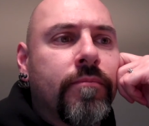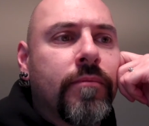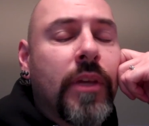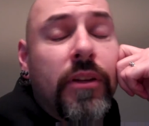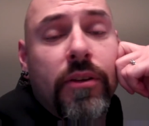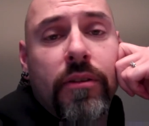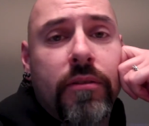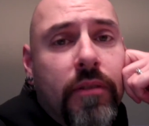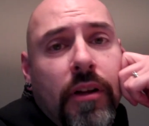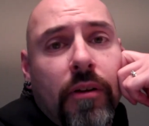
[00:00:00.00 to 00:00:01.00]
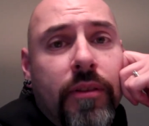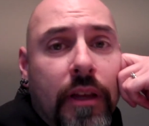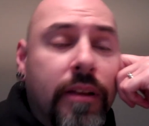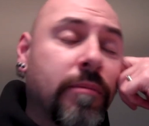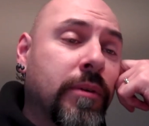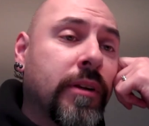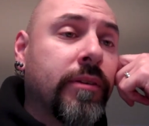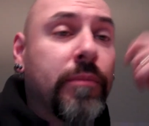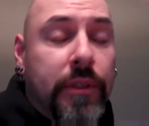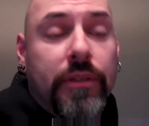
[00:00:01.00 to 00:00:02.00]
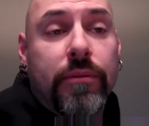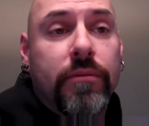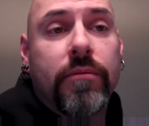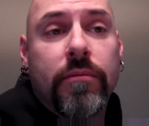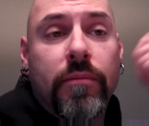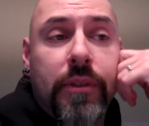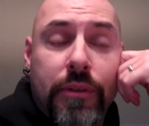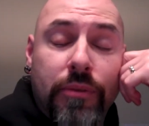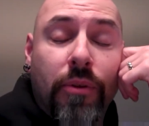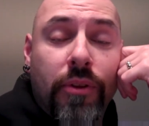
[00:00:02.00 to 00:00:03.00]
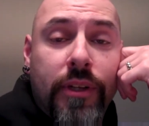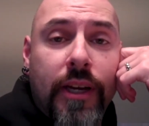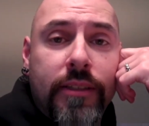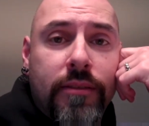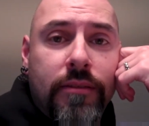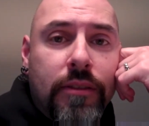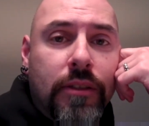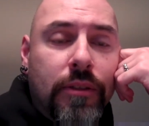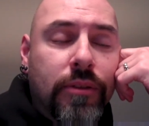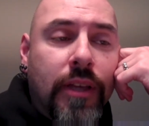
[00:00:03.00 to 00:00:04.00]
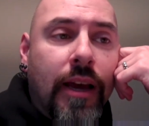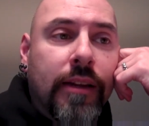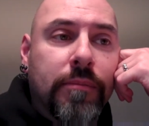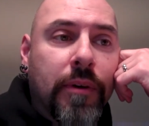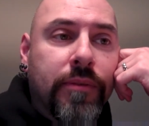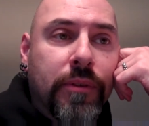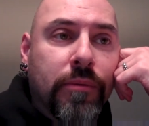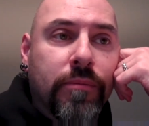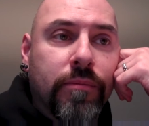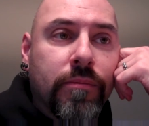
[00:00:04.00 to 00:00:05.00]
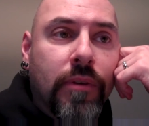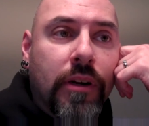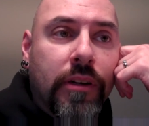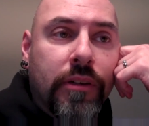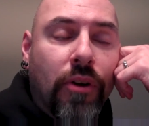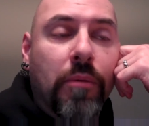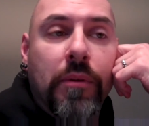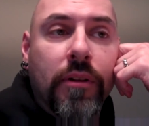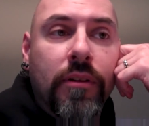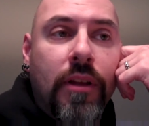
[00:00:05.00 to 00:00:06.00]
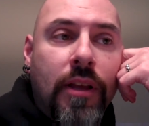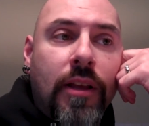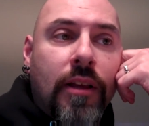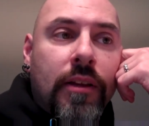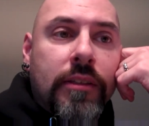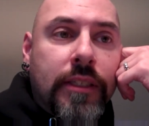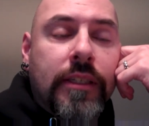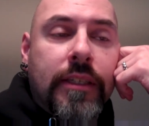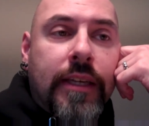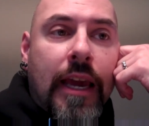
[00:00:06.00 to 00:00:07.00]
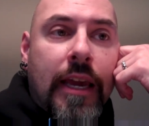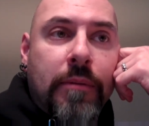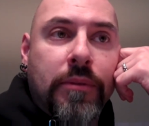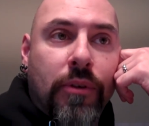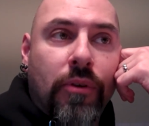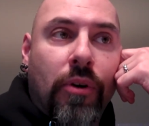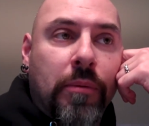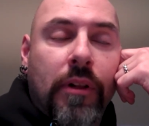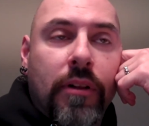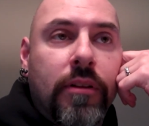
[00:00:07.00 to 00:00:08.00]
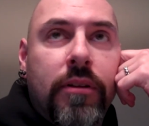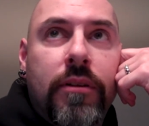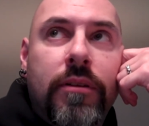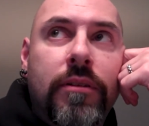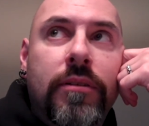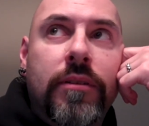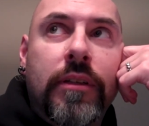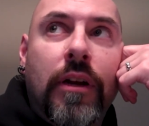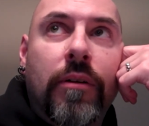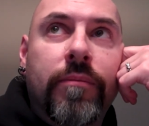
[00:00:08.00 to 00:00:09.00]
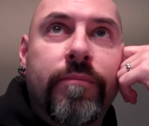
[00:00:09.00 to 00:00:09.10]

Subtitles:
Then you could, when you do roll the dice, you could use that. But if you are in normal D&D games or normal, the